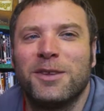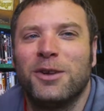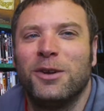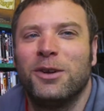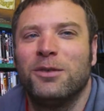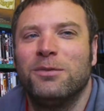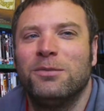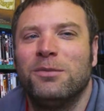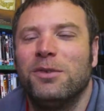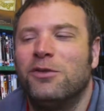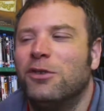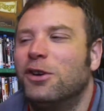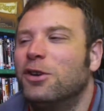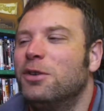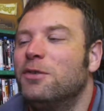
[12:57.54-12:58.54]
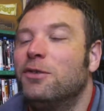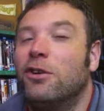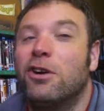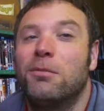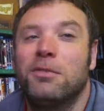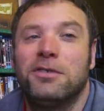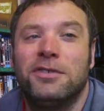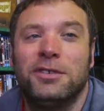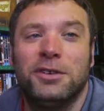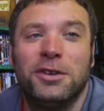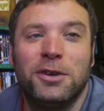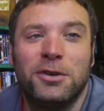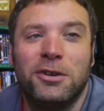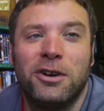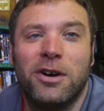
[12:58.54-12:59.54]
not a very good environment for
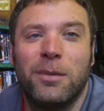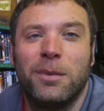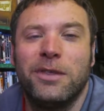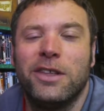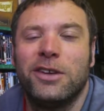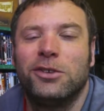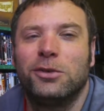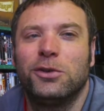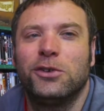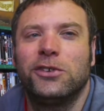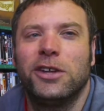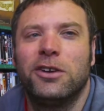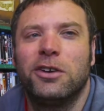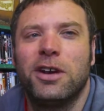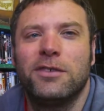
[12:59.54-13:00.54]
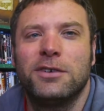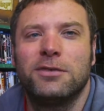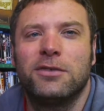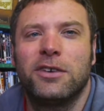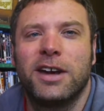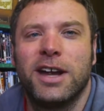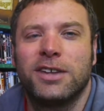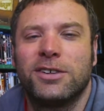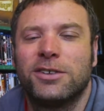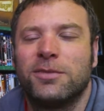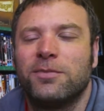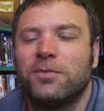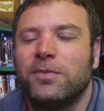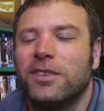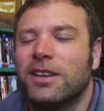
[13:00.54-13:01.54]
her to grow up in. They sort of sent her over to France,
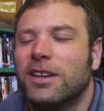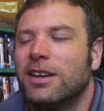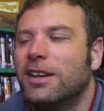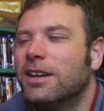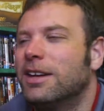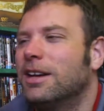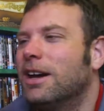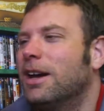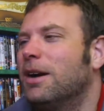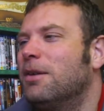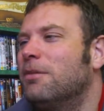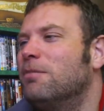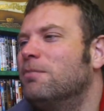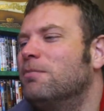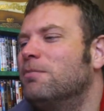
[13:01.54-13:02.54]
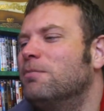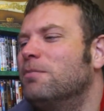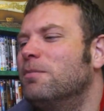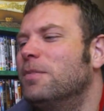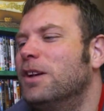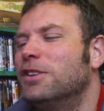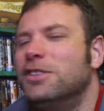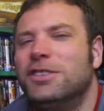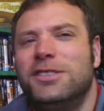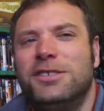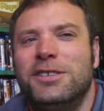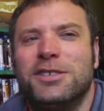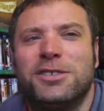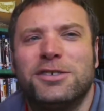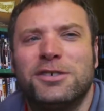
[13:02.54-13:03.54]
and she
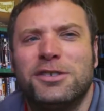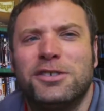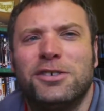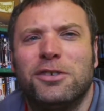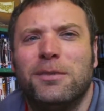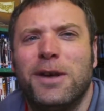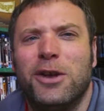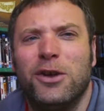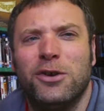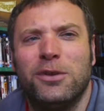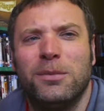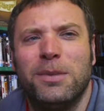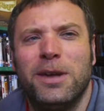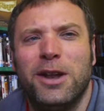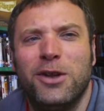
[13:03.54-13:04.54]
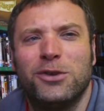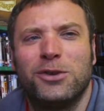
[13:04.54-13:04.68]
just sort of about her